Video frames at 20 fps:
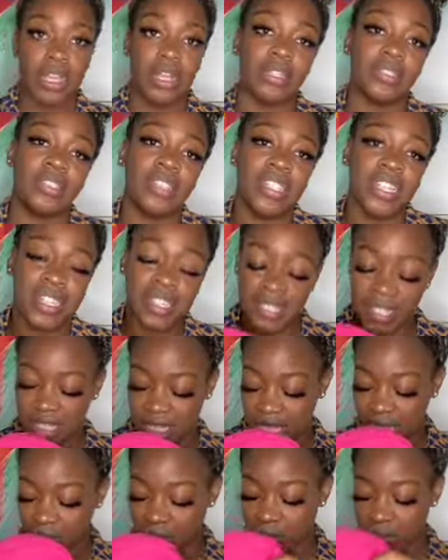So let's
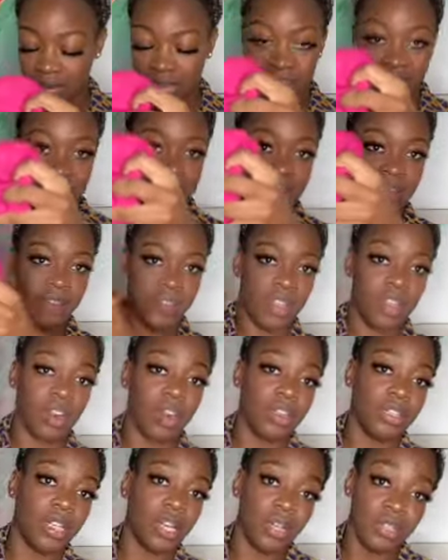see what we have in
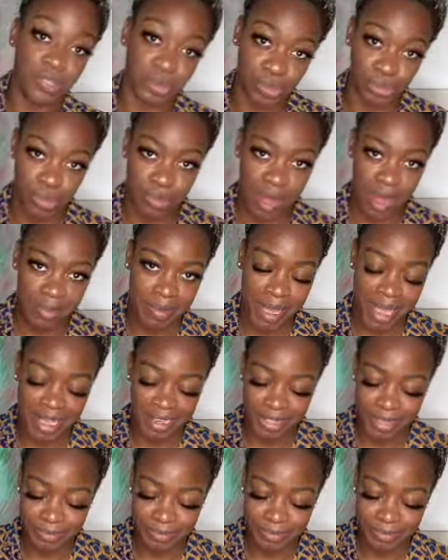our law school backpack.